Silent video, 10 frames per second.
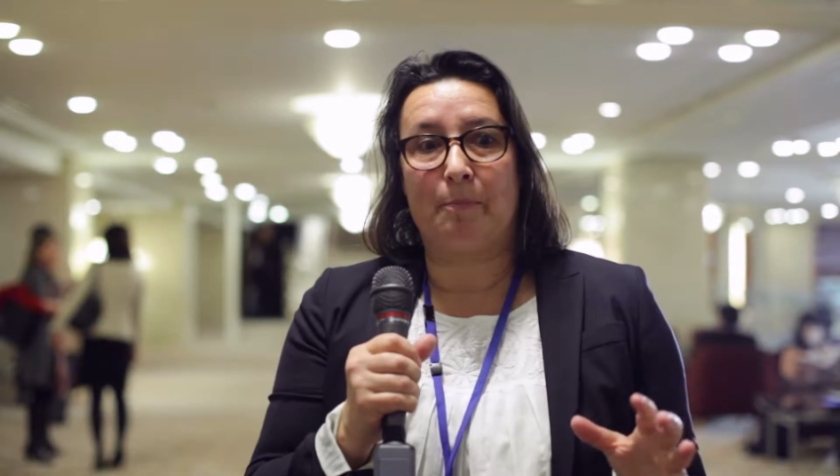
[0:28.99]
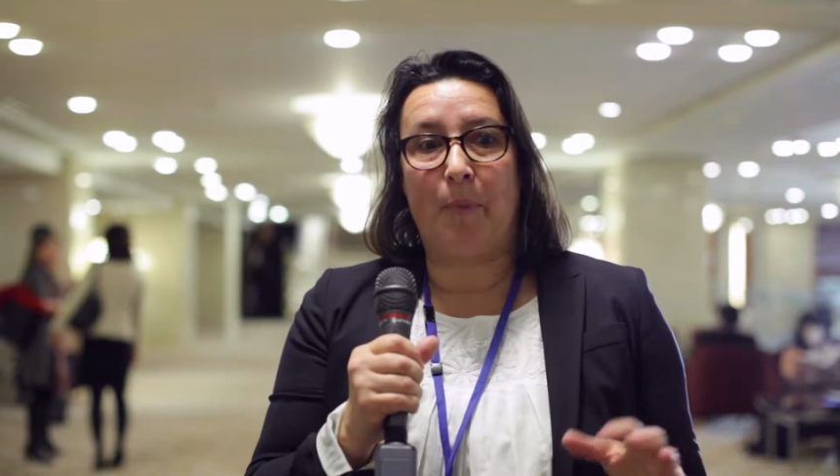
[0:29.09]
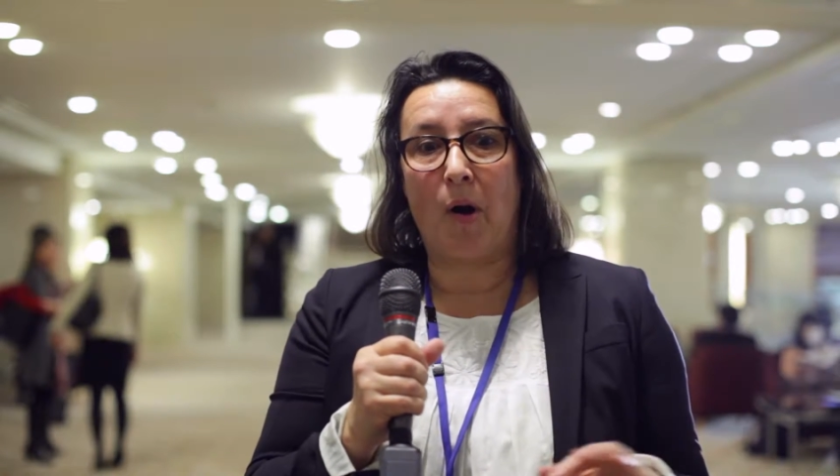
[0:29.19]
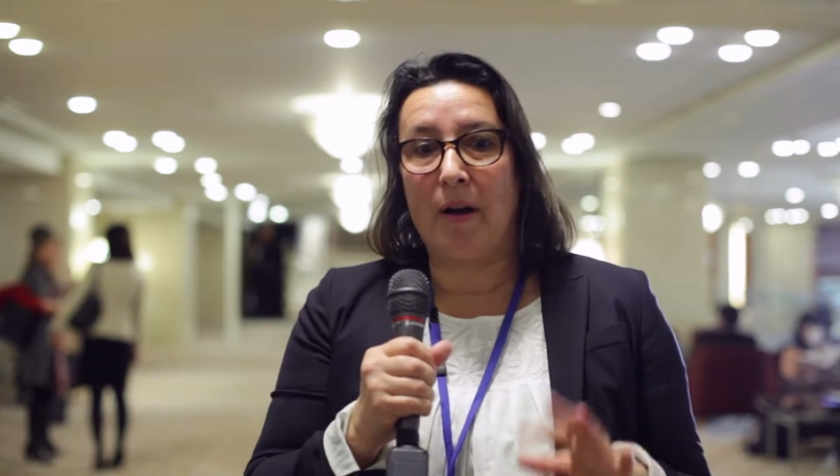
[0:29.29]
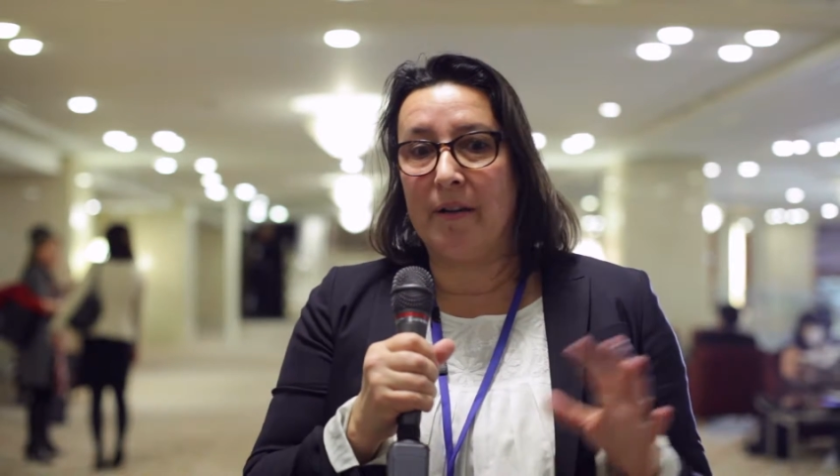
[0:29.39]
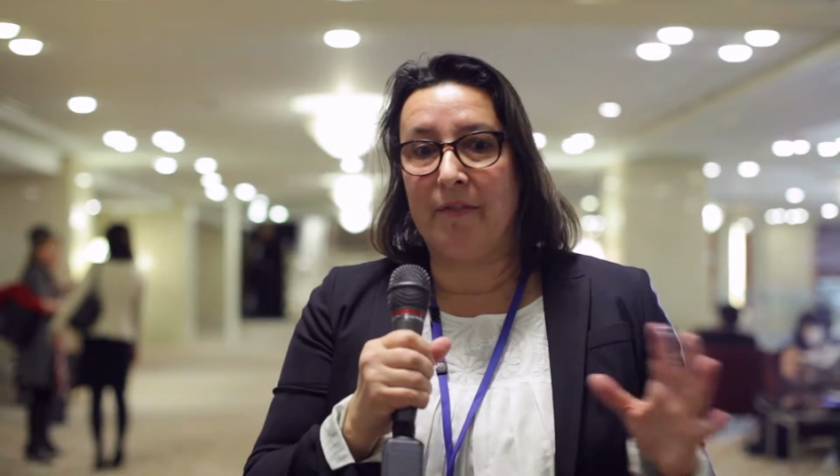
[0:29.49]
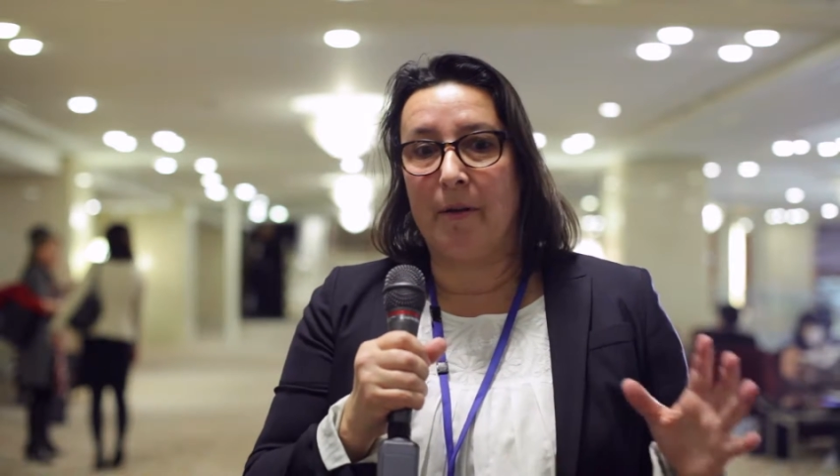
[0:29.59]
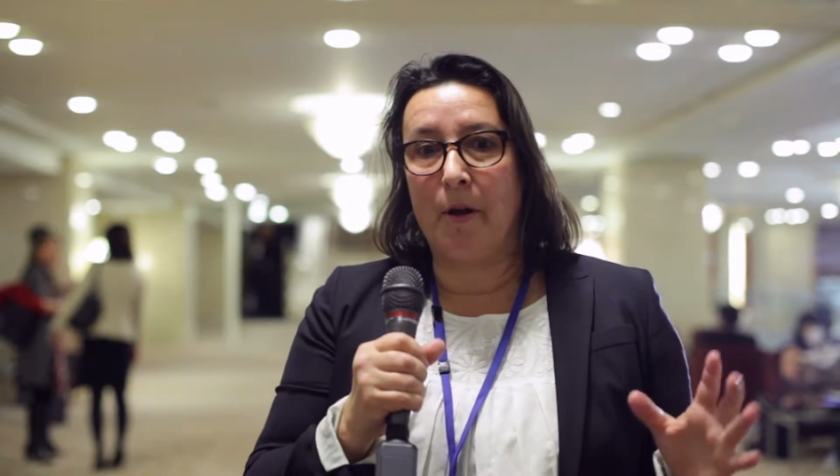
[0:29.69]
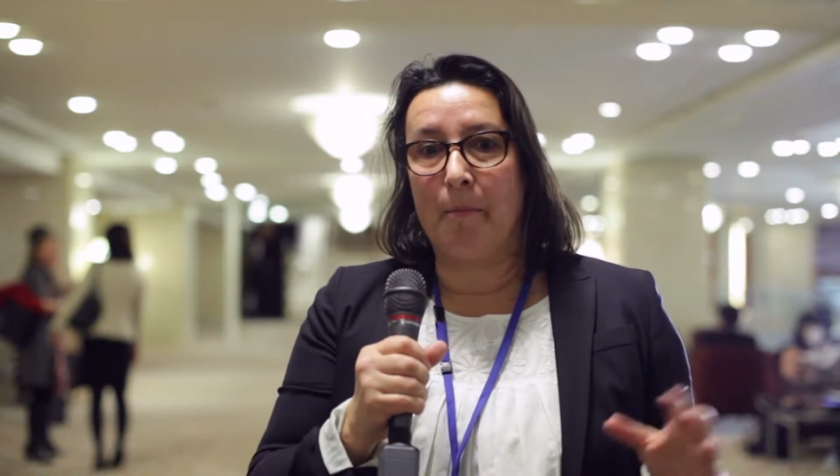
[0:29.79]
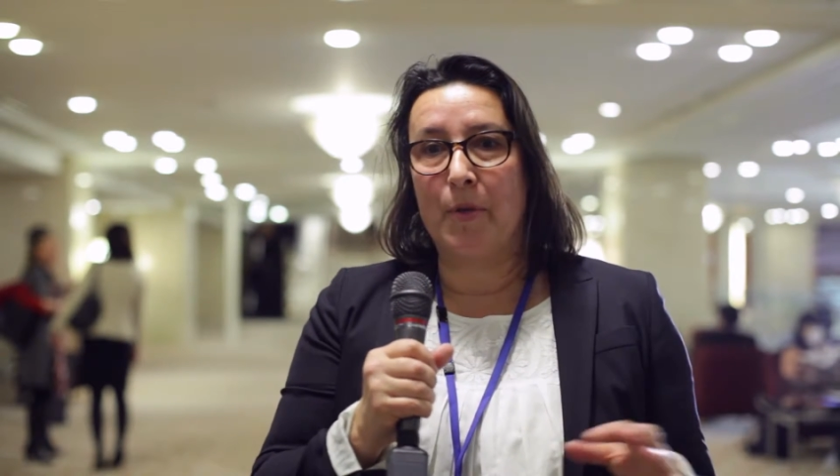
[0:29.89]
part of
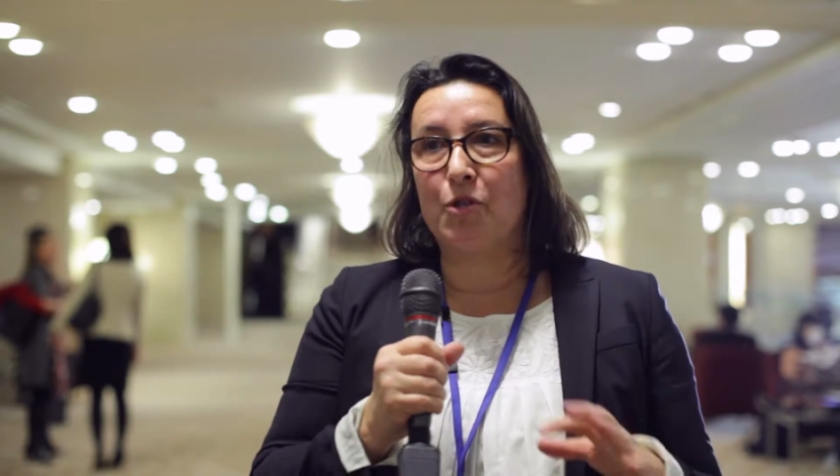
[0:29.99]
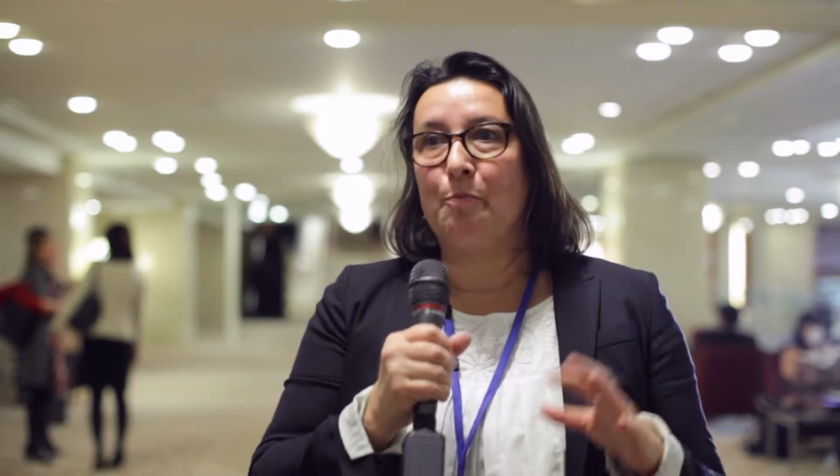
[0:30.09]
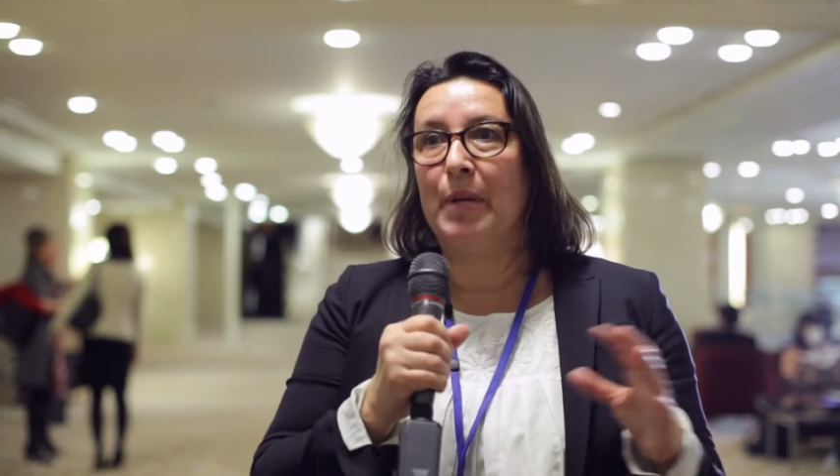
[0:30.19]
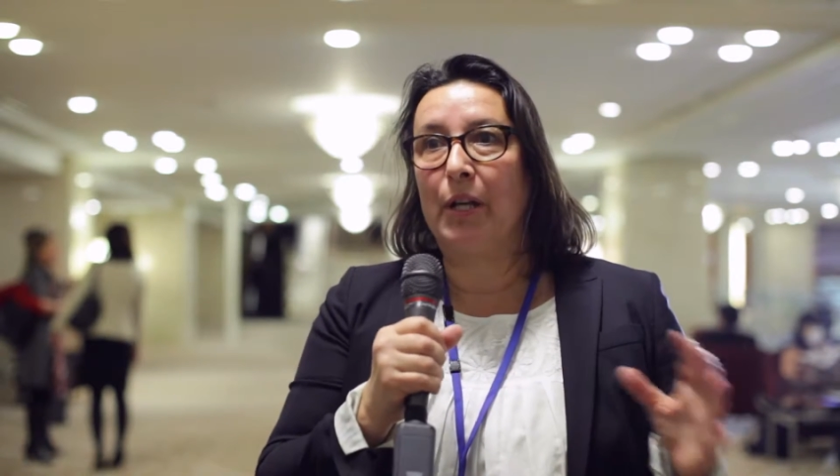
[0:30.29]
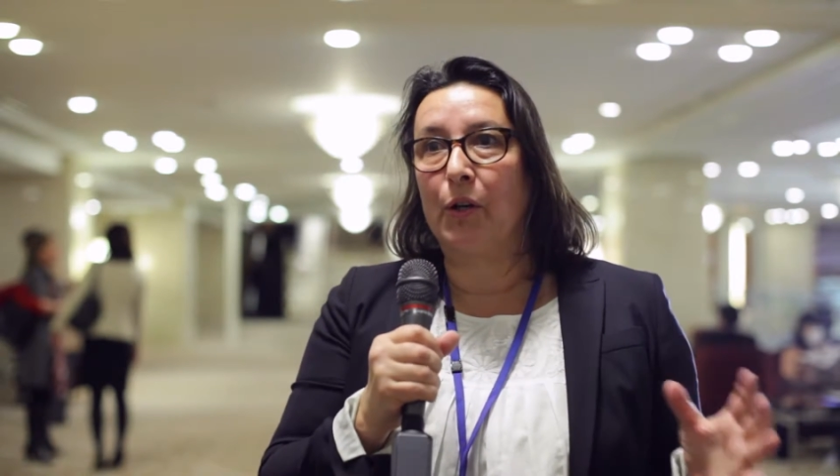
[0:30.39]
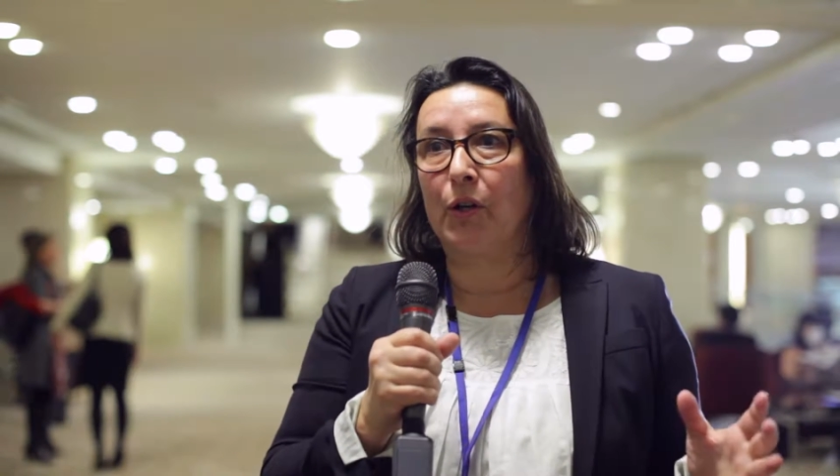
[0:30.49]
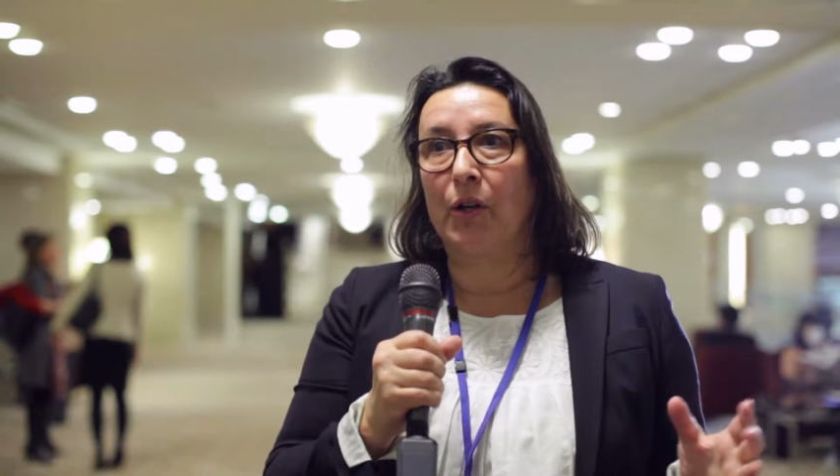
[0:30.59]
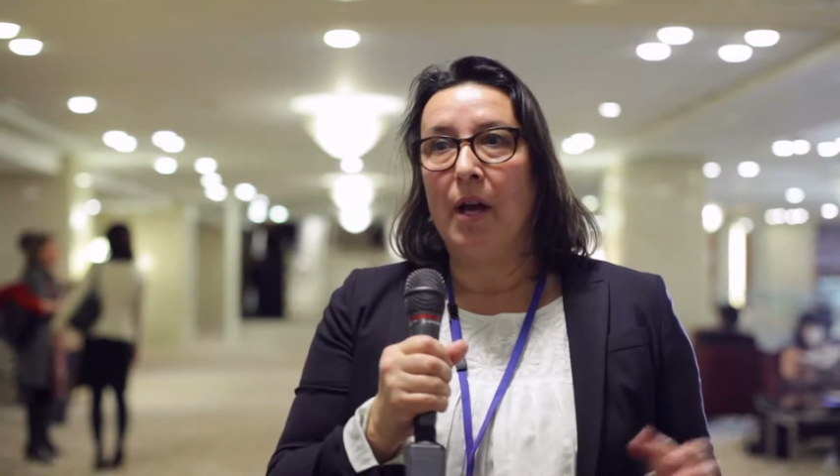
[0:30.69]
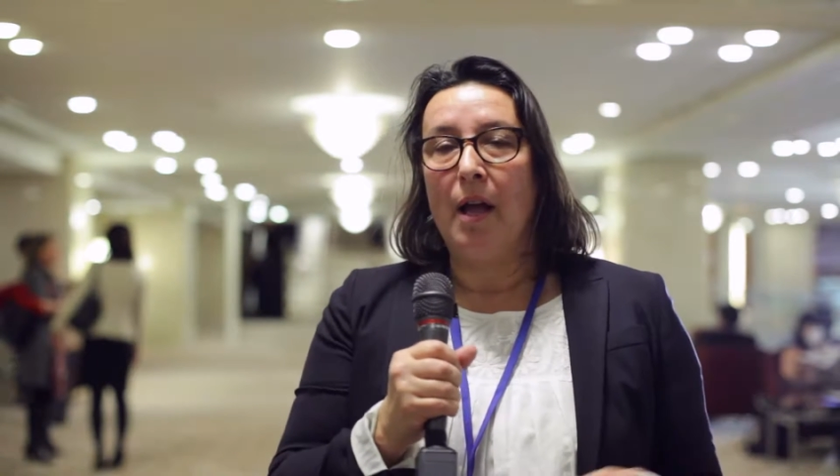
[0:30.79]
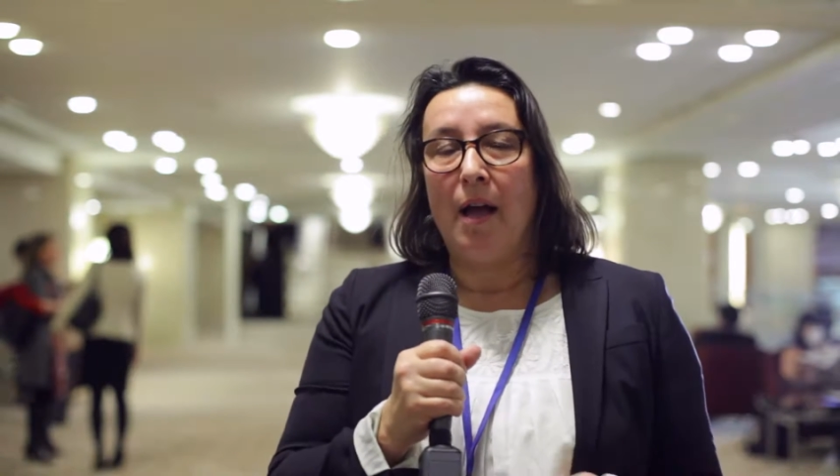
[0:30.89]
a much bigger